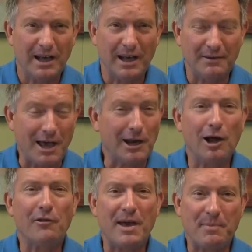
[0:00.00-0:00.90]
uh, not
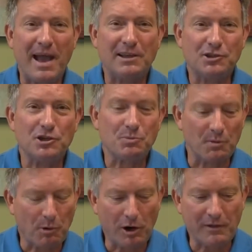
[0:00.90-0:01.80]
all that passage,
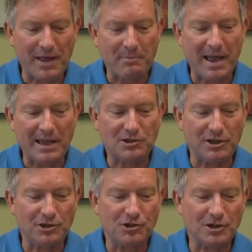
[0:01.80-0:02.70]
but part of that
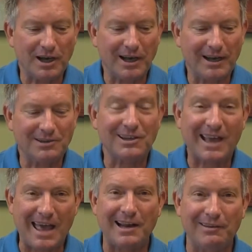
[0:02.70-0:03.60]
passage uh, to
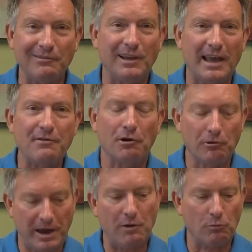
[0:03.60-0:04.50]
kind of lay the
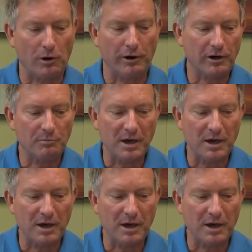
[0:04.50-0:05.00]
groundwork.